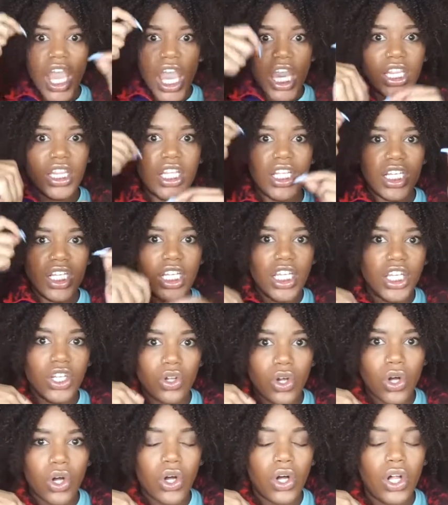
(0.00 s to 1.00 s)
and the
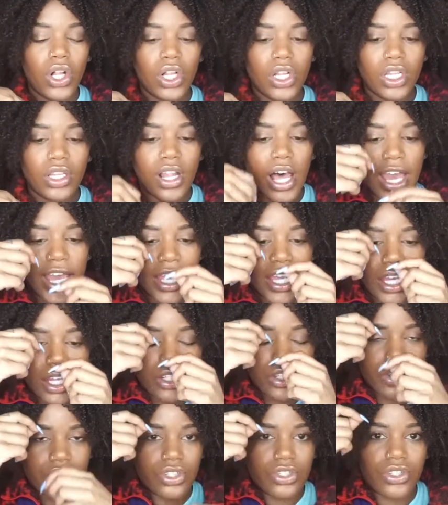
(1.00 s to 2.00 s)
needle
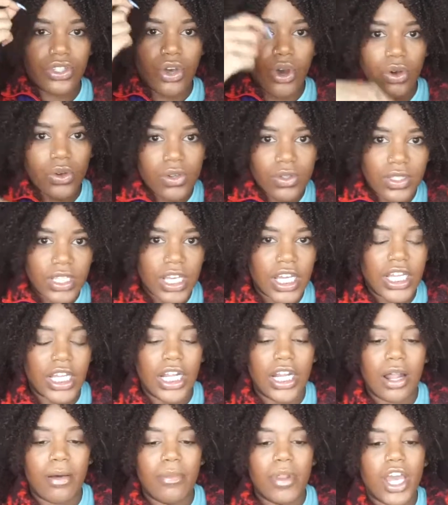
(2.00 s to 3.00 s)
like just goes in,
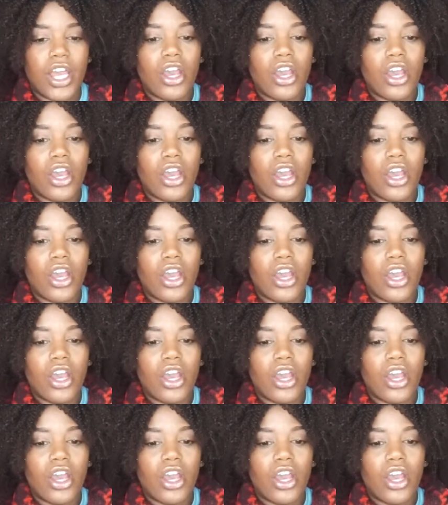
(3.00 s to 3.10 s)
and I'm